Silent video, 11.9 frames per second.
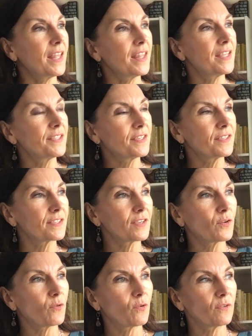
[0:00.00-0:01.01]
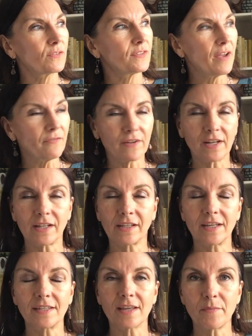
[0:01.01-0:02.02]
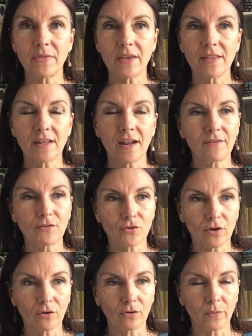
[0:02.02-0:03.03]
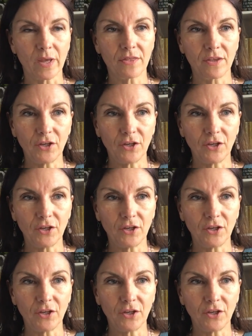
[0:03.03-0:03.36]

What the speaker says: This is definitely something that I have struggled with.